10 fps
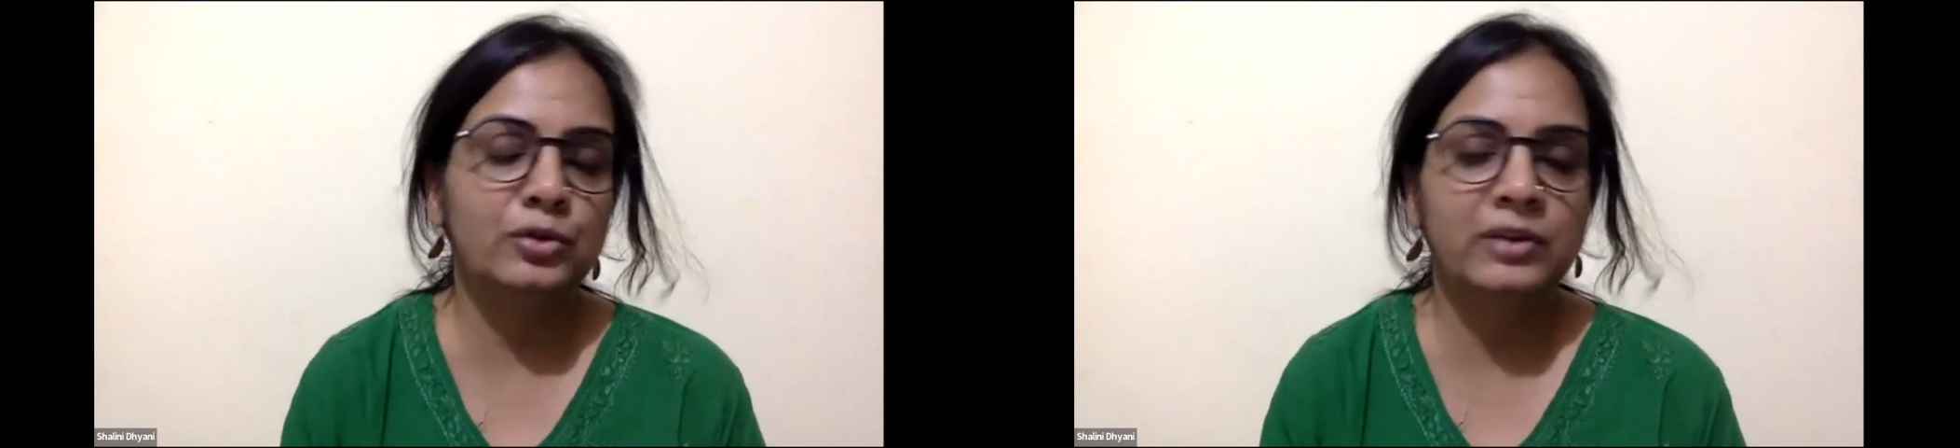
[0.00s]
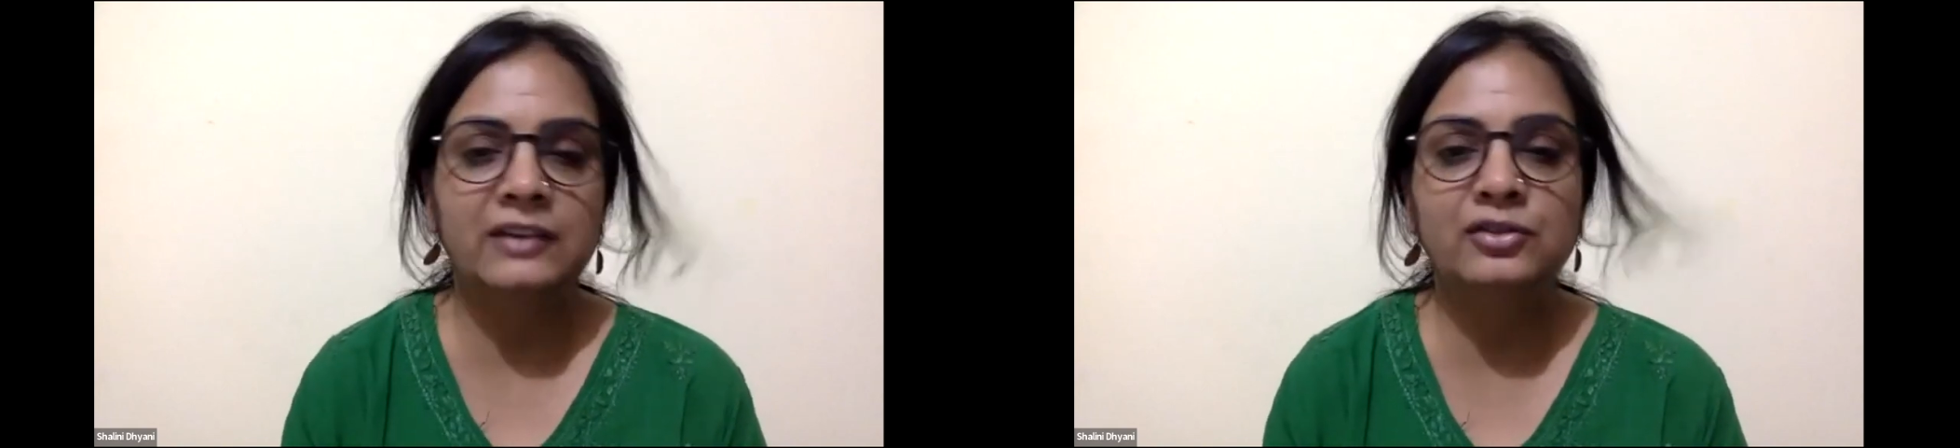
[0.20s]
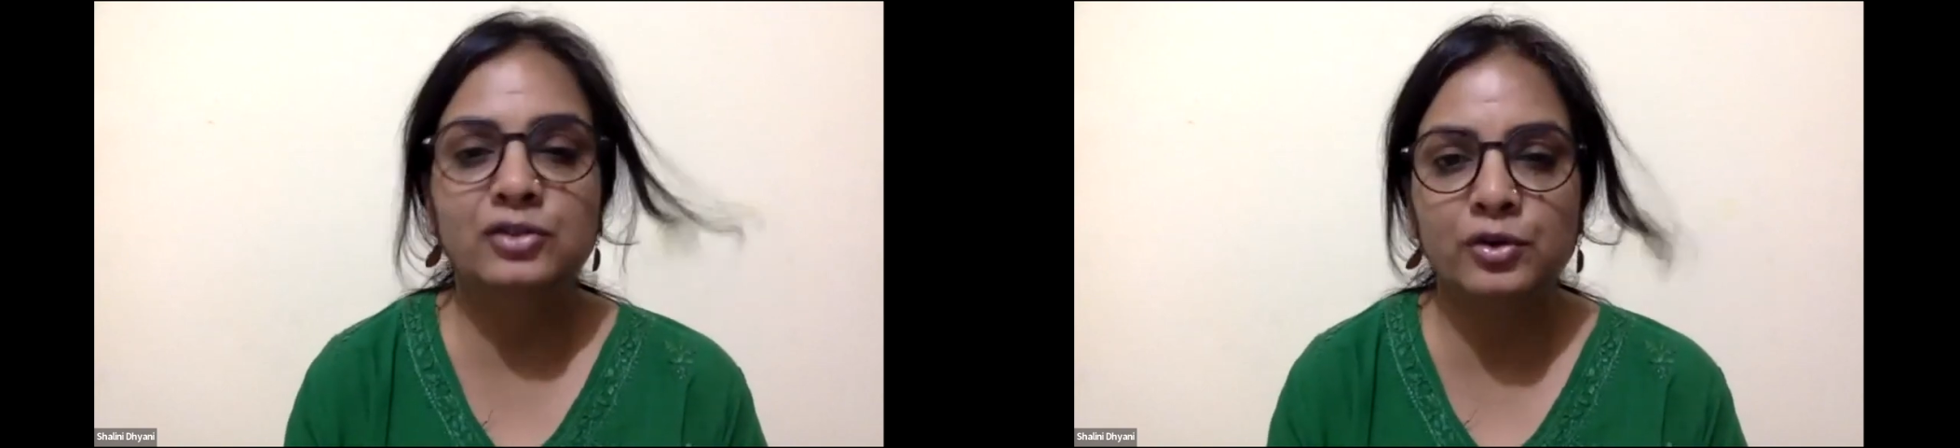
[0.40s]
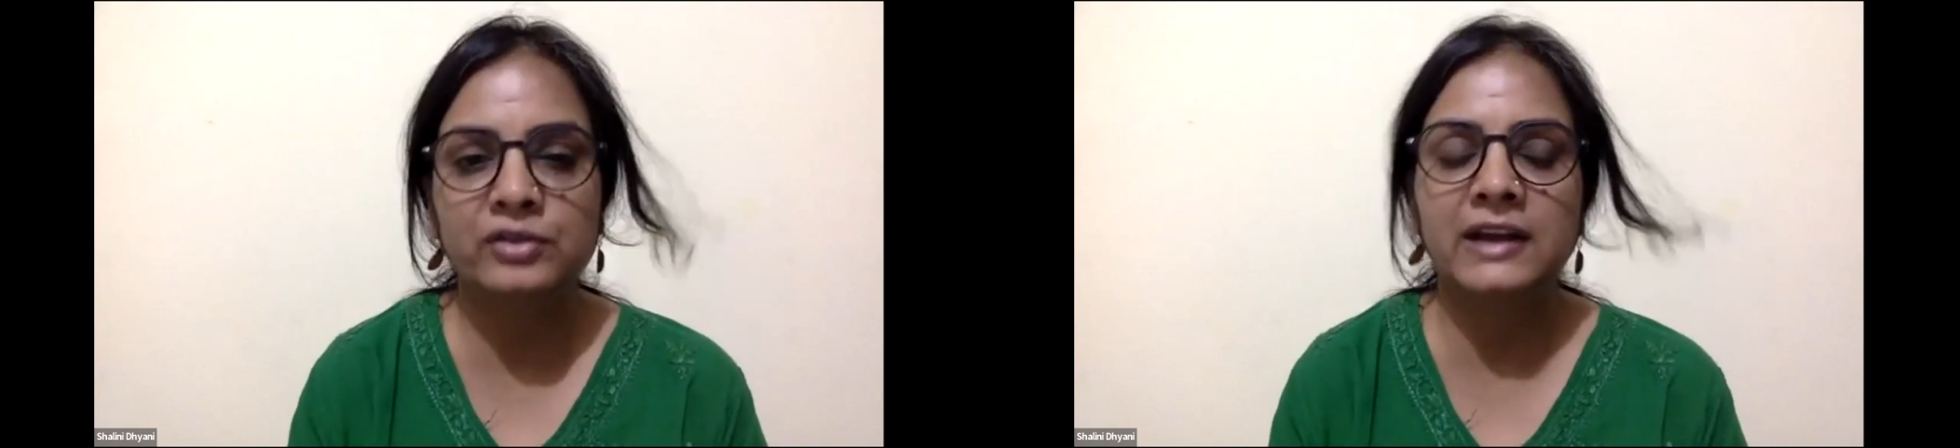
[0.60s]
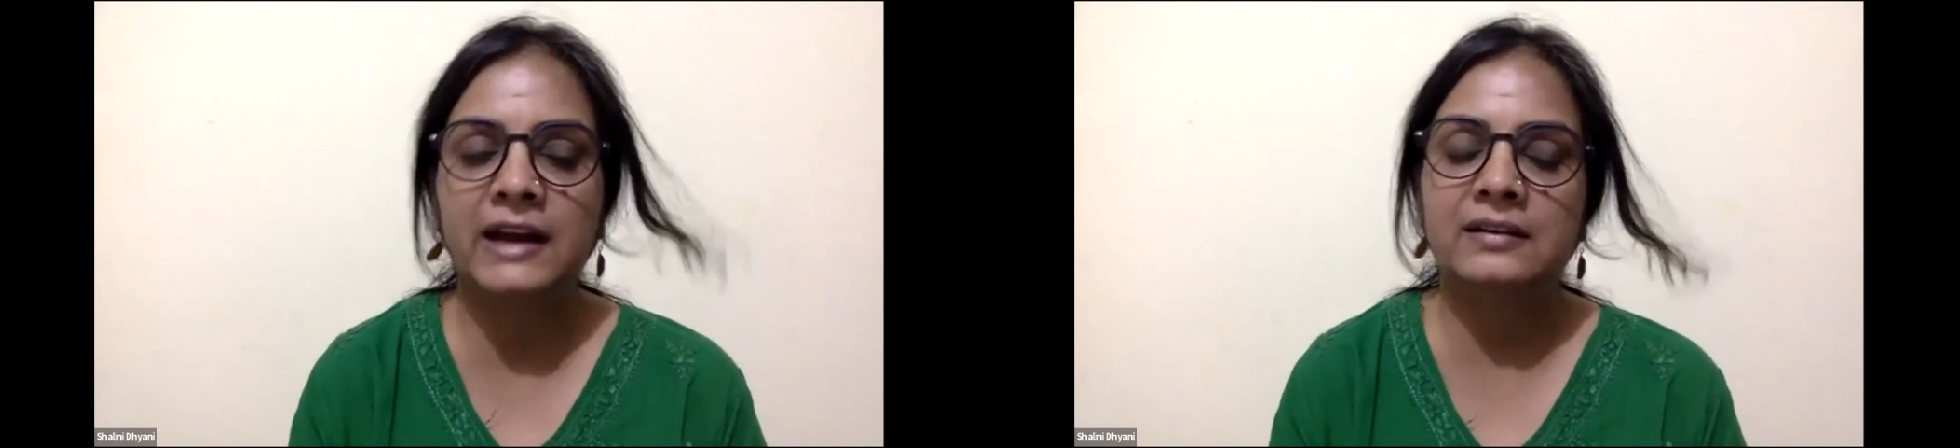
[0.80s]
So that
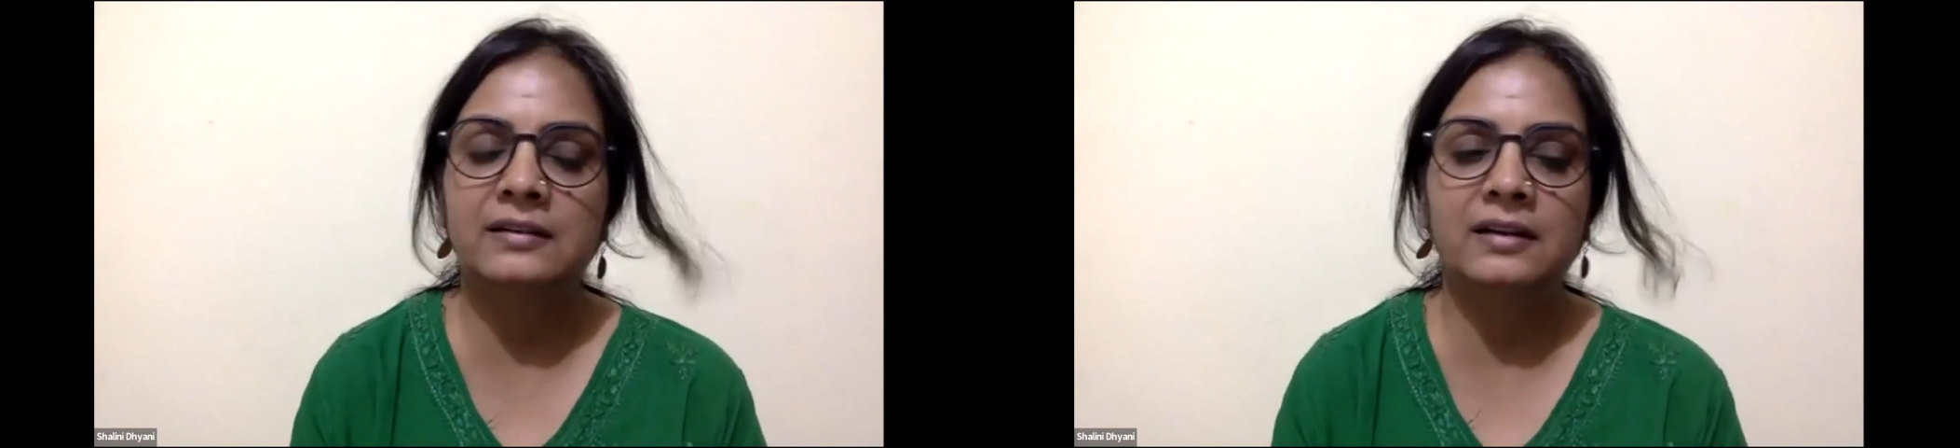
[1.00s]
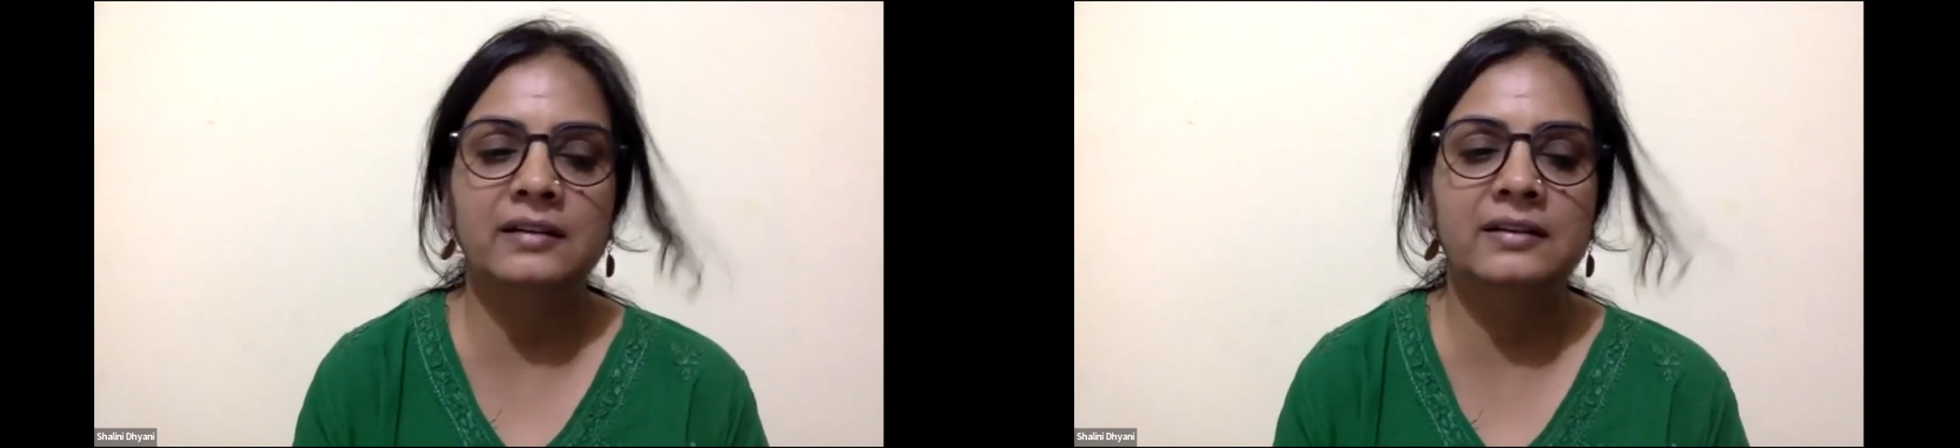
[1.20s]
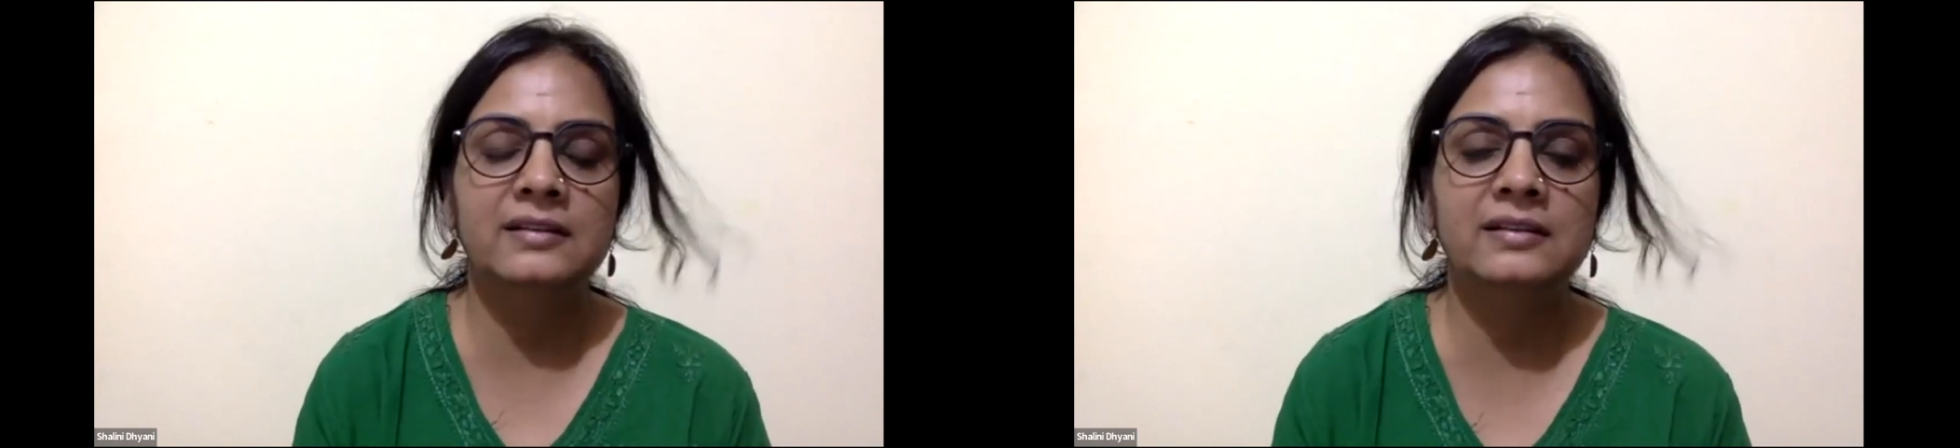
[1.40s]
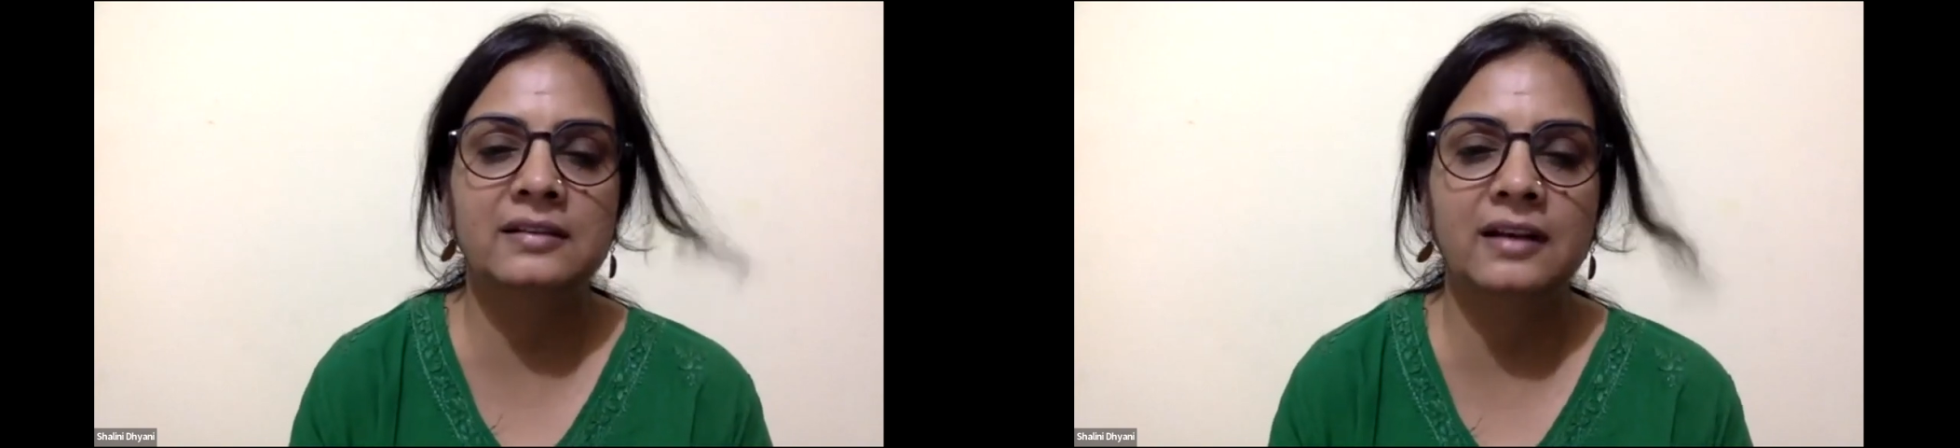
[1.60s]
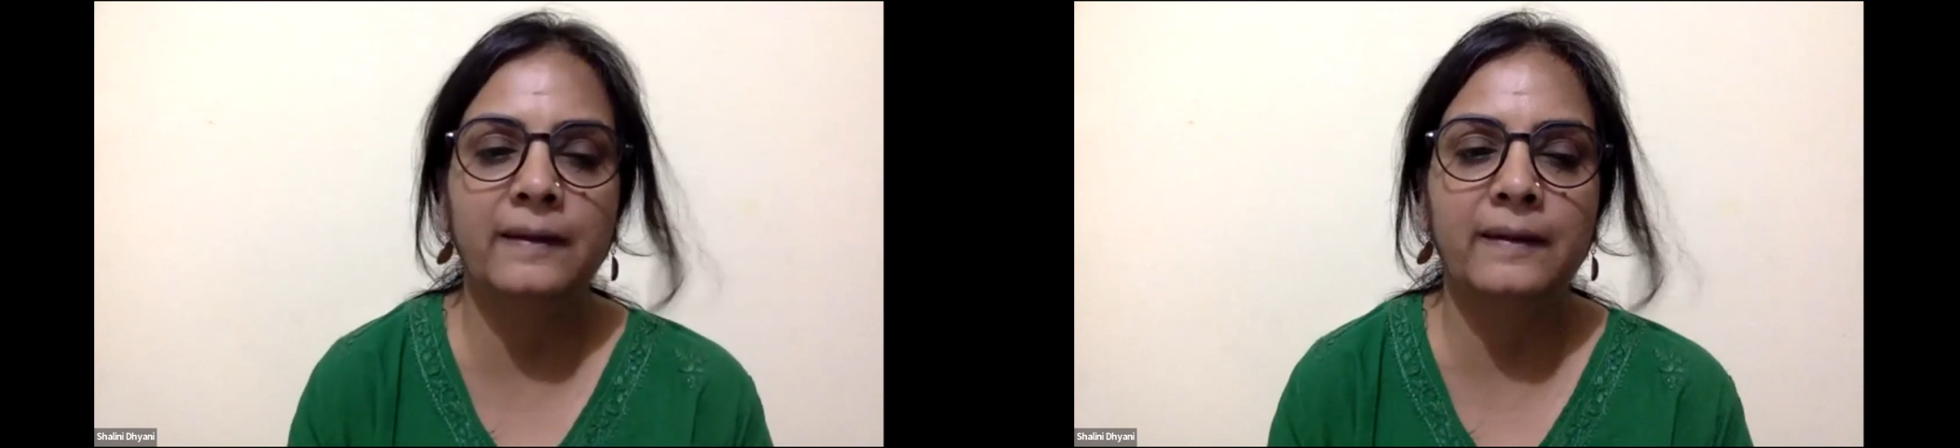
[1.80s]
shows that this